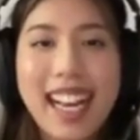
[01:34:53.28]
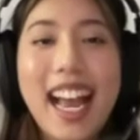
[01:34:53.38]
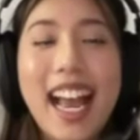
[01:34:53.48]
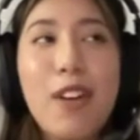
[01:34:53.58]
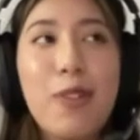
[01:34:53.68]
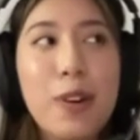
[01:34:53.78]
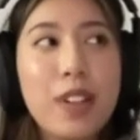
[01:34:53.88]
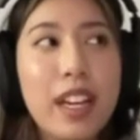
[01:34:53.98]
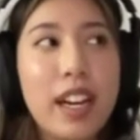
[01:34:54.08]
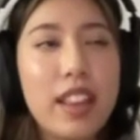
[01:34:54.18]
Well,
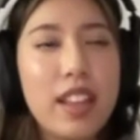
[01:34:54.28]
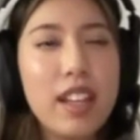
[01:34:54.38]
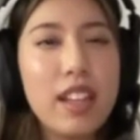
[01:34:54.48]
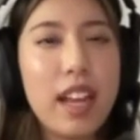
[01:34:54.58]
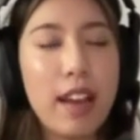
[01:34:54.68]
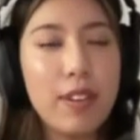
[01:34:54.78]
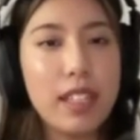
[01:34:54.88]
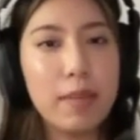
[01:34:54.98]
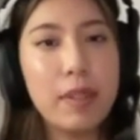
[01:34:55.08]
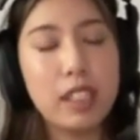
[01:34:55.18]
like I think having a
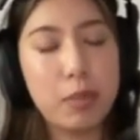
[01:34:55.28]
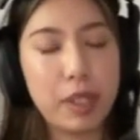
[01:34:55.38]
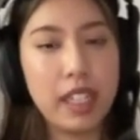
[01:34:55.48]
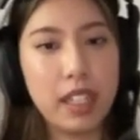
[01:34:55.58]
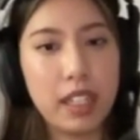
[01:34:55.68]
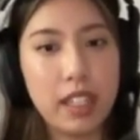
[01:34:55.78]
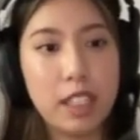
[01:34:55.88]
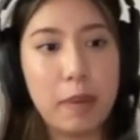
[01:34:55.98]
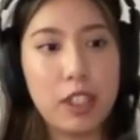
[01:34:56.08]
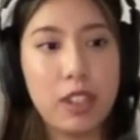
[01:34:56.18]
template is pretty good,
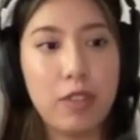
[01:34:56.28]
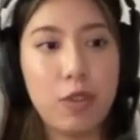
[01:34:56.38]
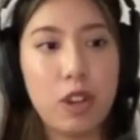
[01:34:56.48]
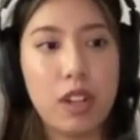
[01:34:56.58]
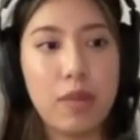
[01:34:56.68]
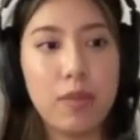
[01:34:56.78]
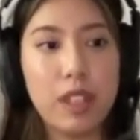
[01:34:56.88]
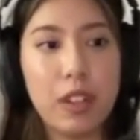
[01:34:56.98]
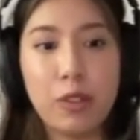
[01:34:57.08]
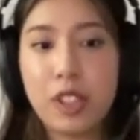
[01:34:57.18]
especially for
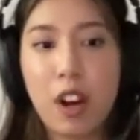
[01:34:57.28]
those